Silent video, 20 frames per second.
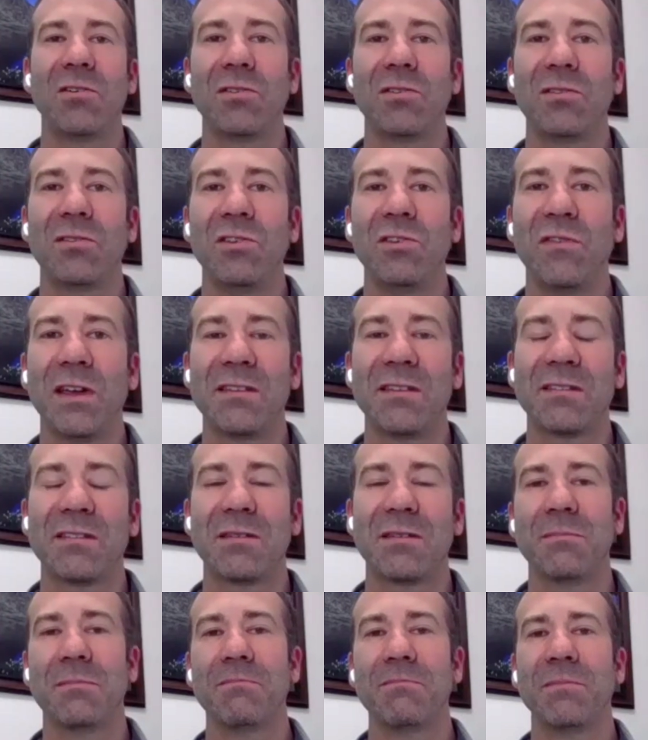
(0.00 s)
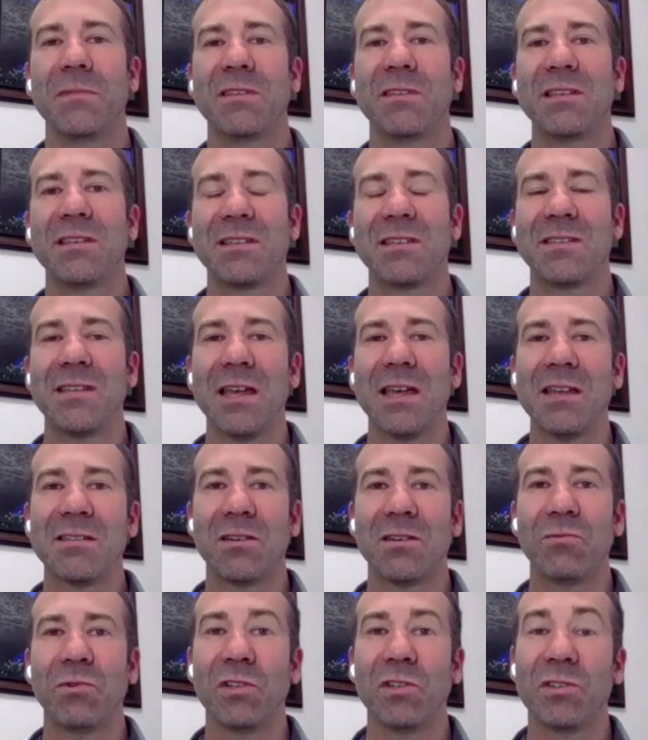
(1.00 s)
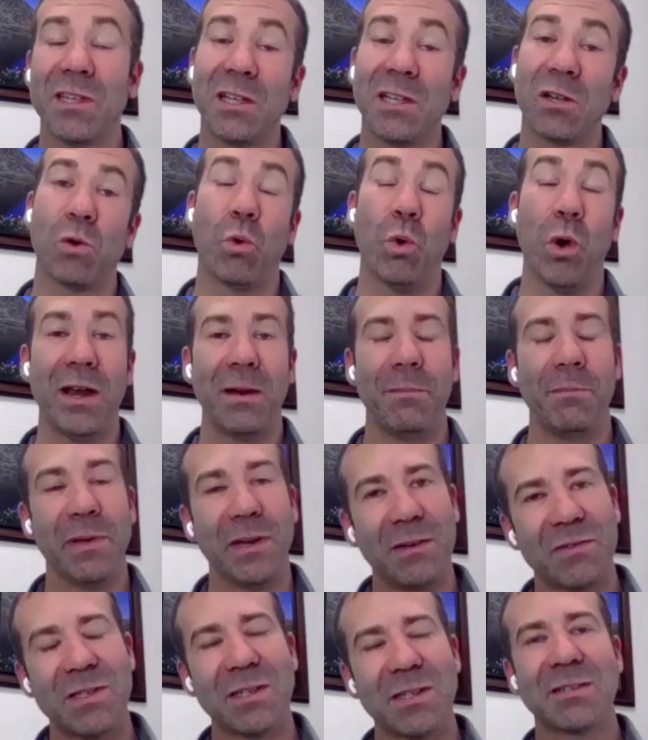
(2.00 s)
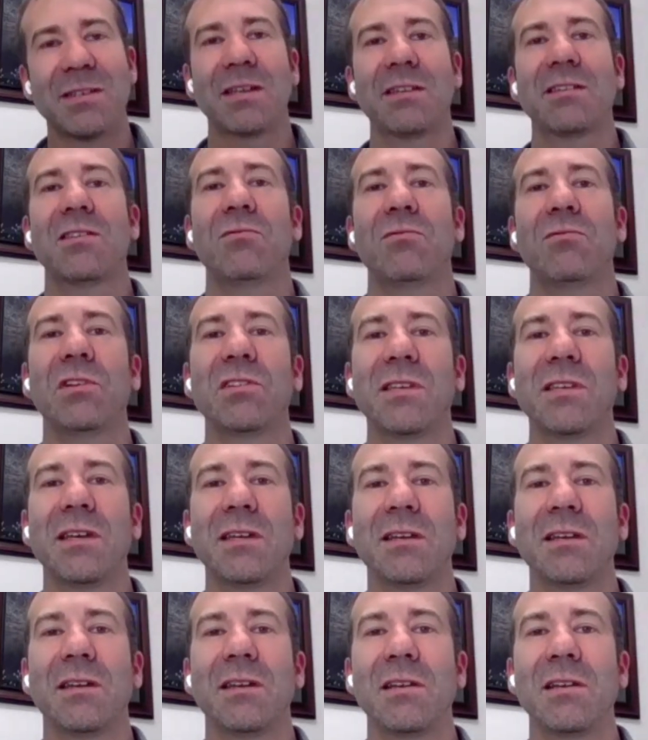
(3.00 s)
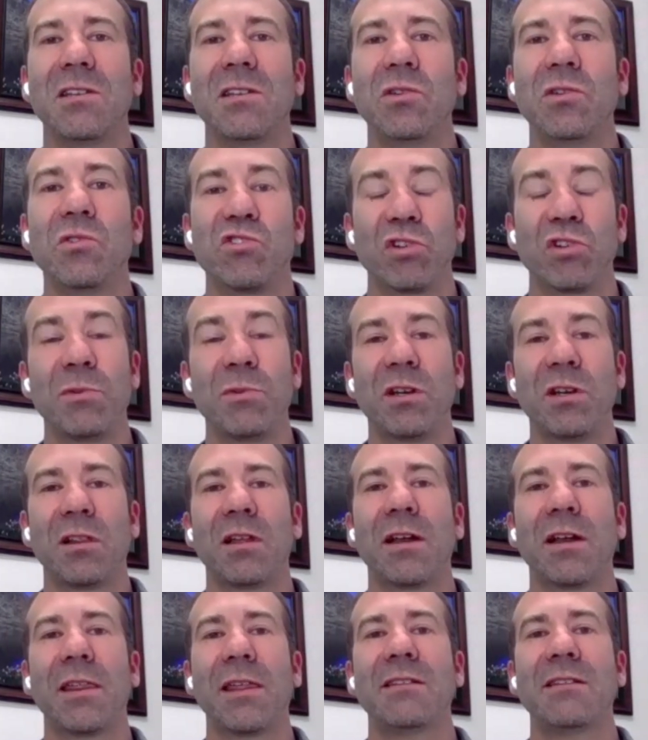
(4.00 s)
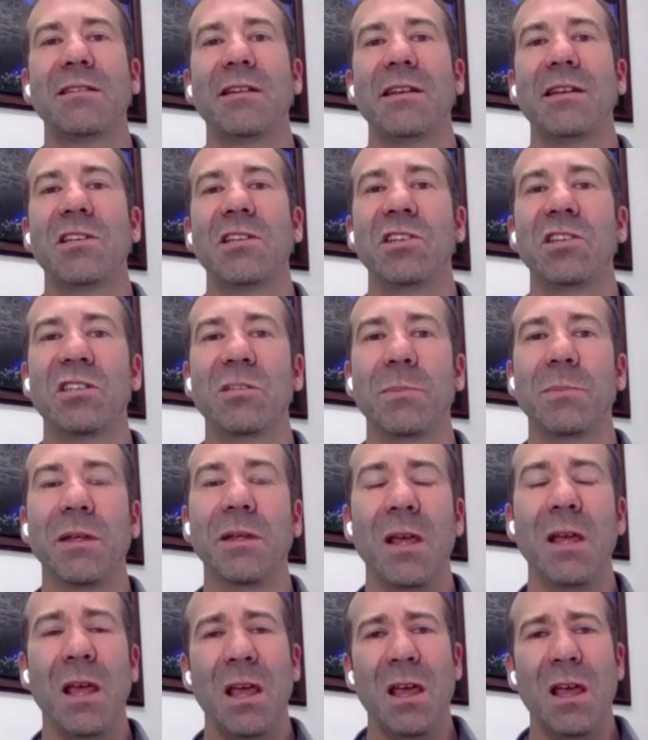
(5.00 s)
know you've had some success in real estate, quite a bit of success in real estate, and then you attribute a lot of that to niches. But